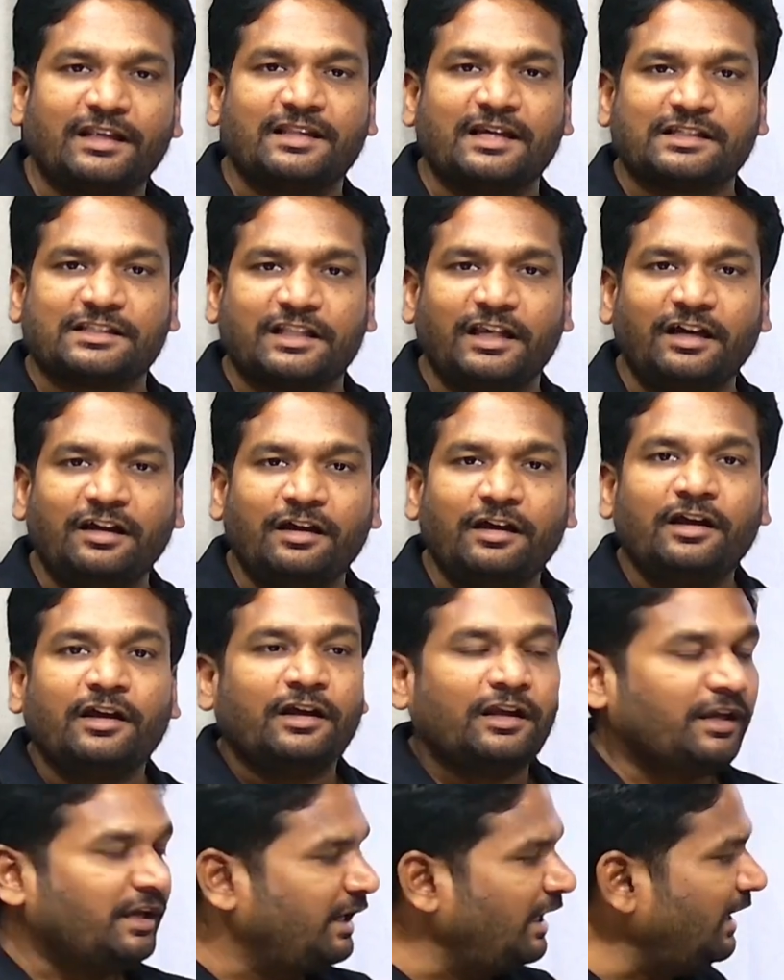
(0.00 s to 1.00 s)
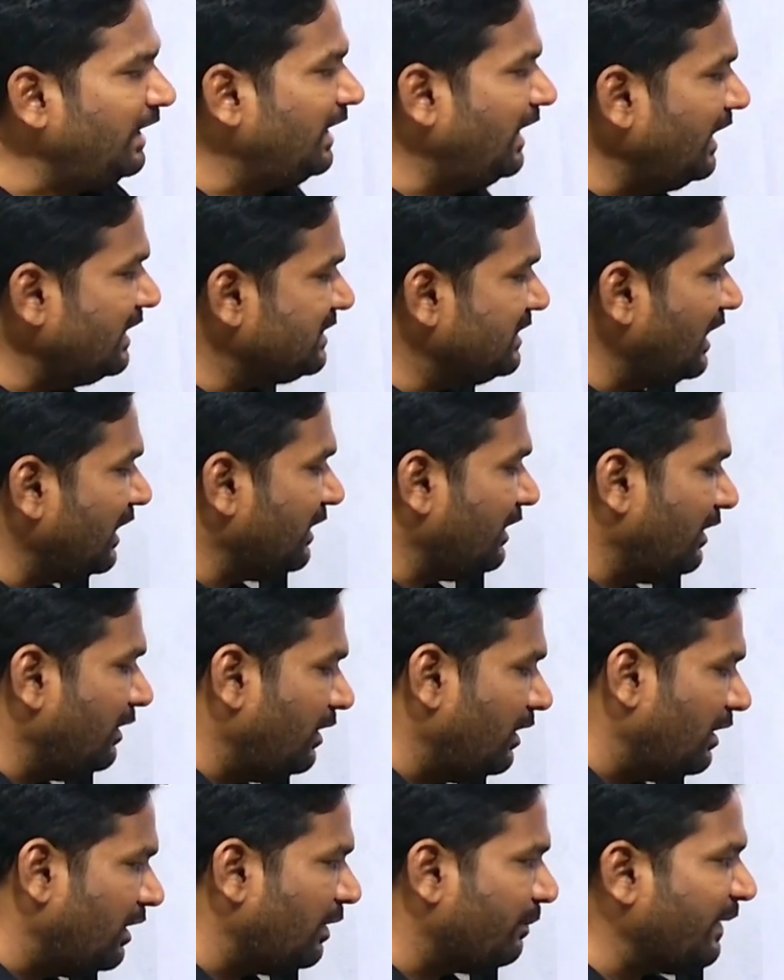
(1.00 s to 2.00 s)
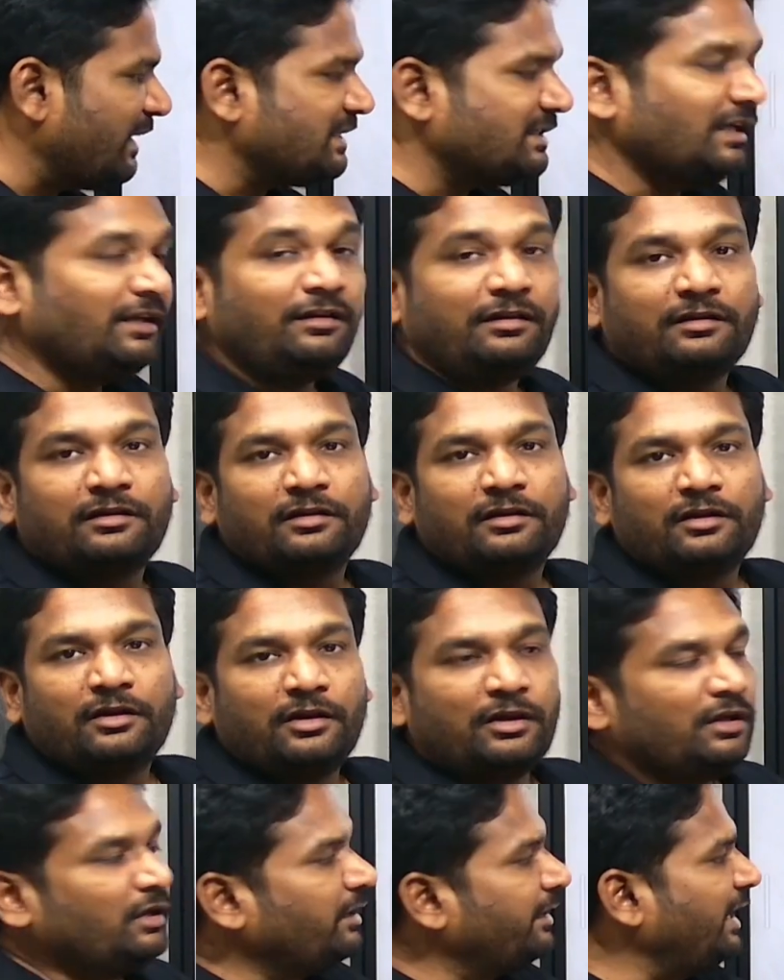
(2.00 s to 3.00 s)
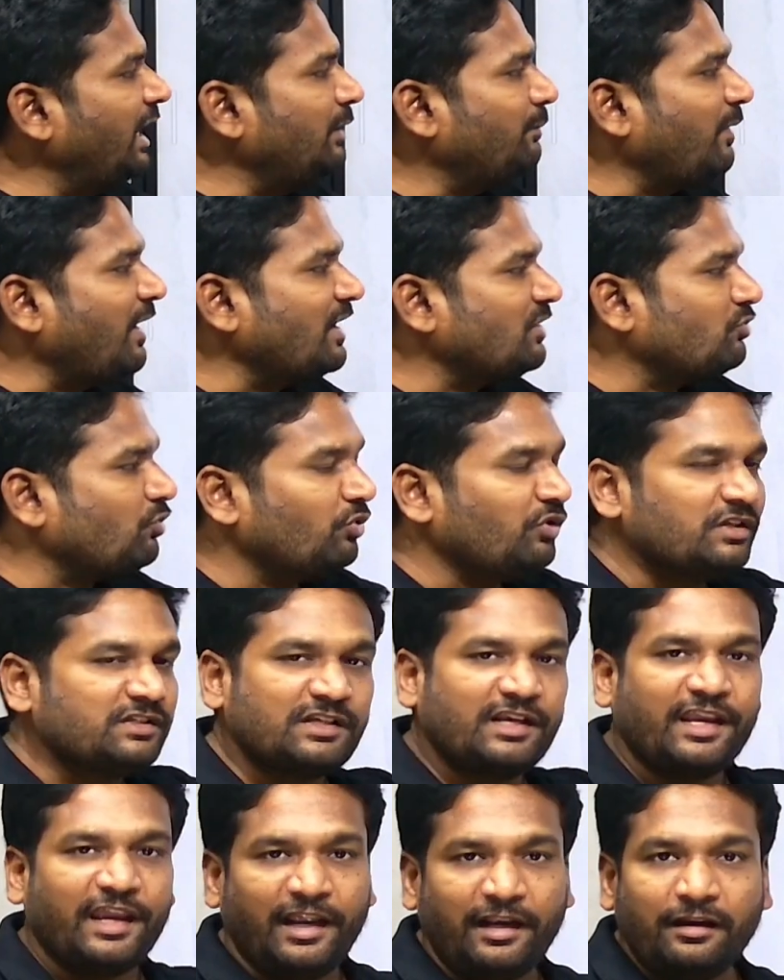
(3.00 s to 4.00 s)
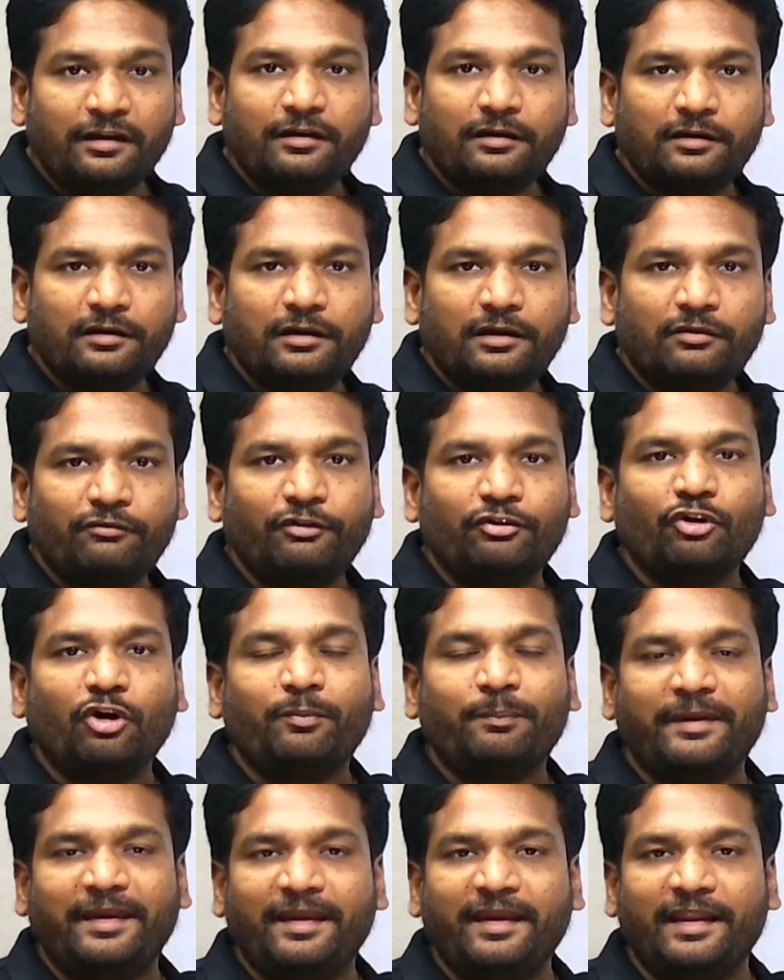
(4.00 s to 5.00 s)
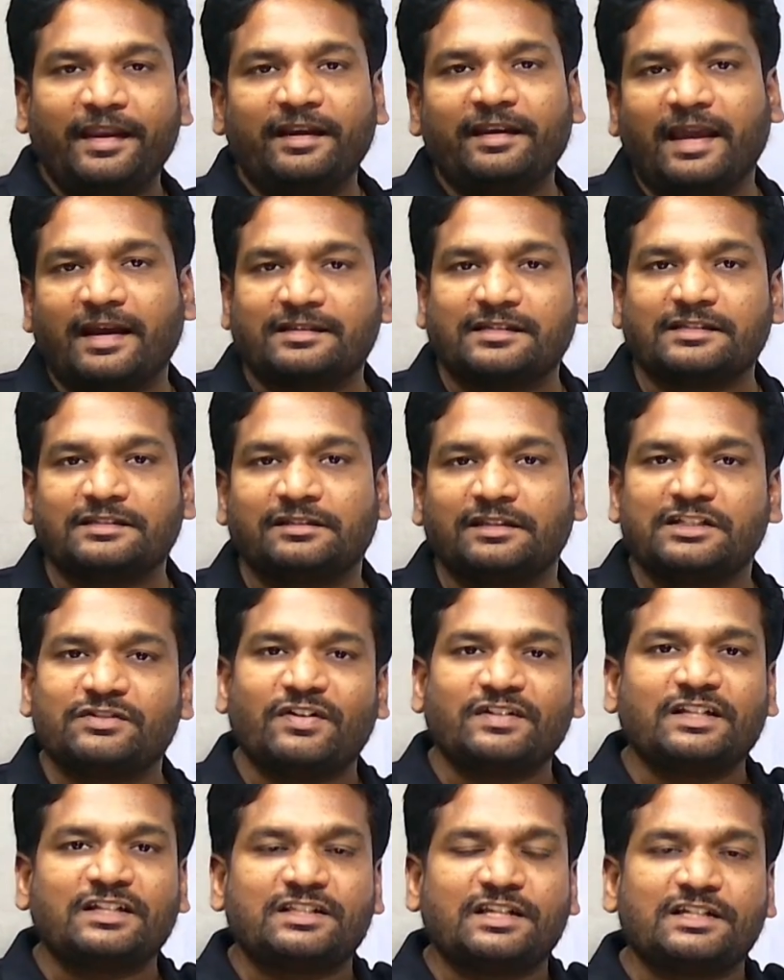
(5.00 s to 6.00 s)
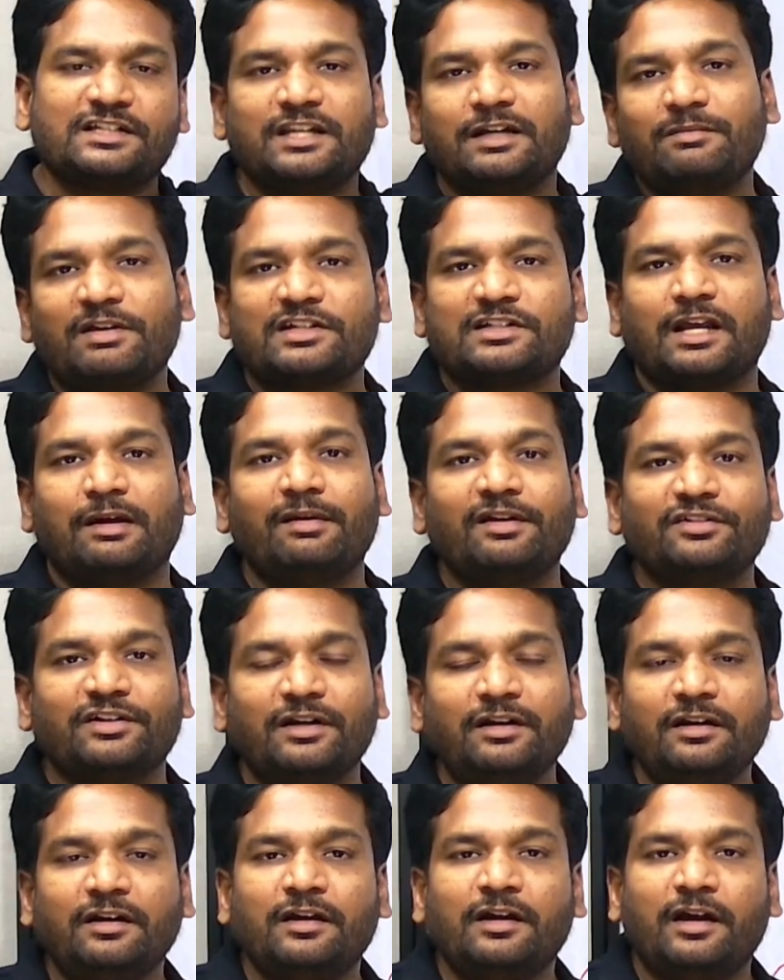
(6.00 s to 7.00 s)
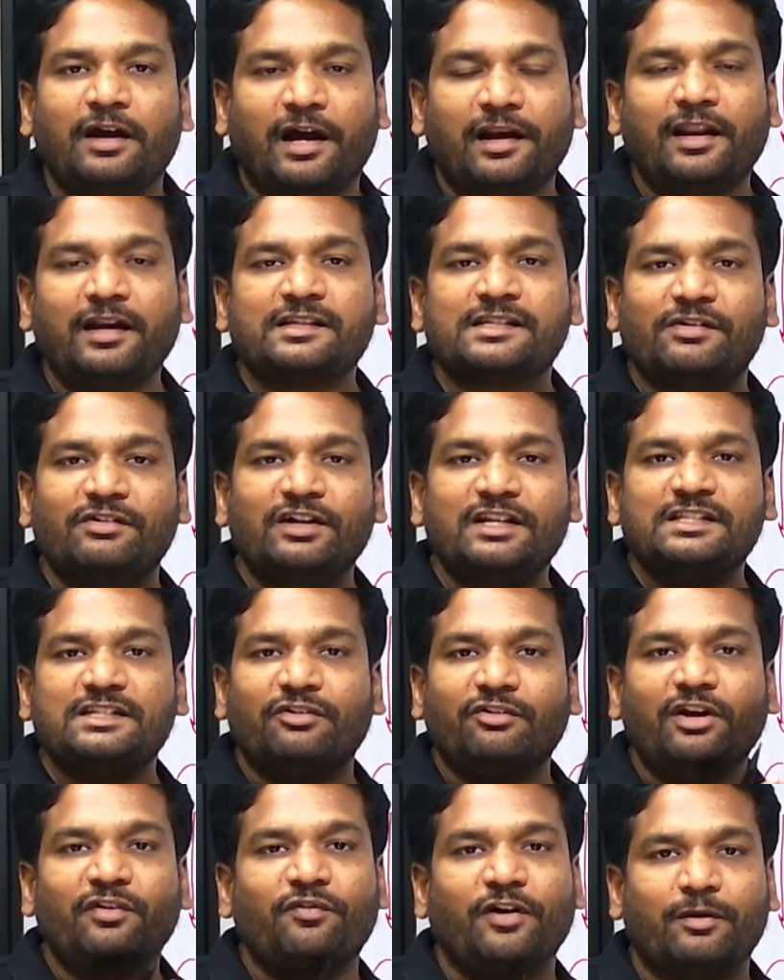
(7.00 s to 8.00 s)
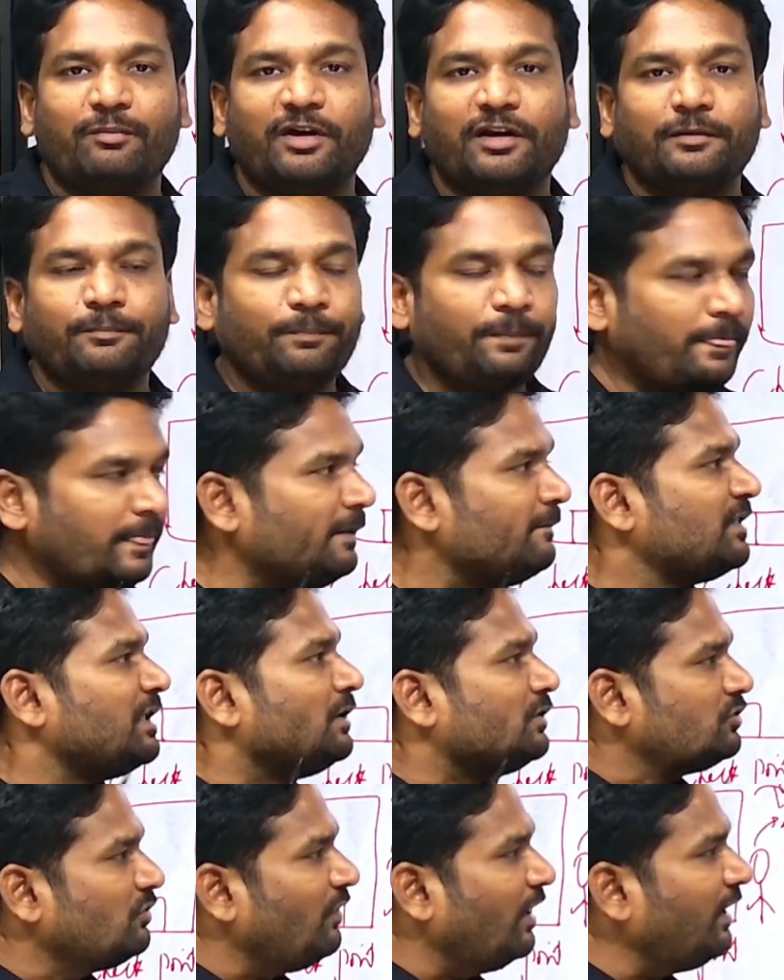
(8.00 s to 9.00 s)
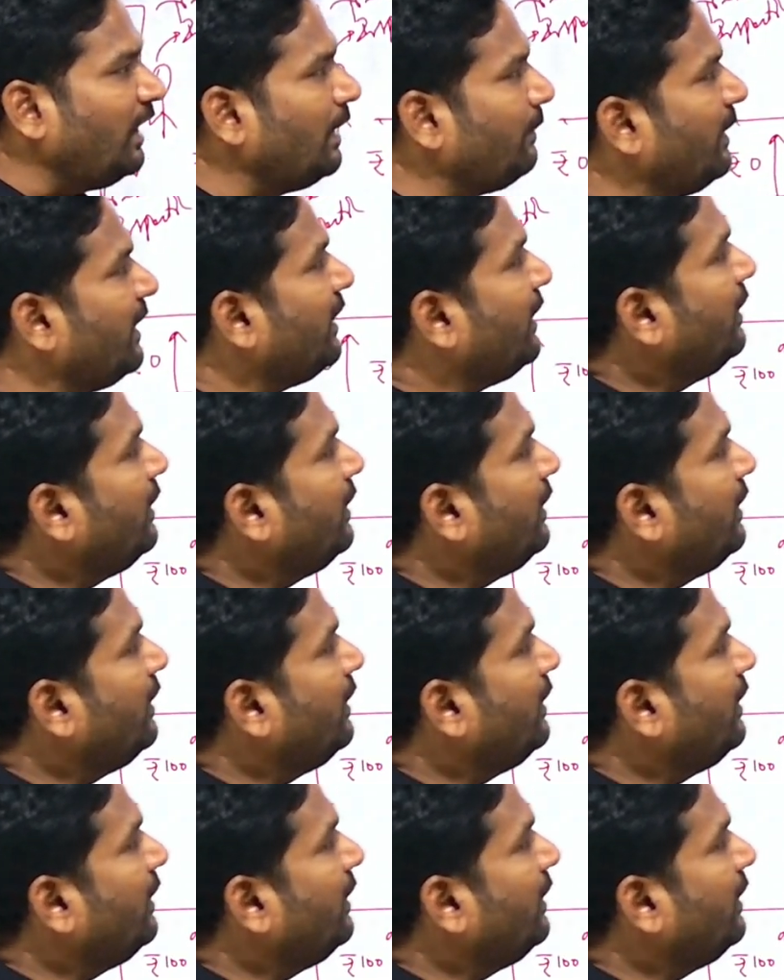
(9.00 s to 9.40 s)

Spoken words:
a dastak, he lets that person get passed through this gate without paying any taxes. This was the system established under 1717 Farman. So what happened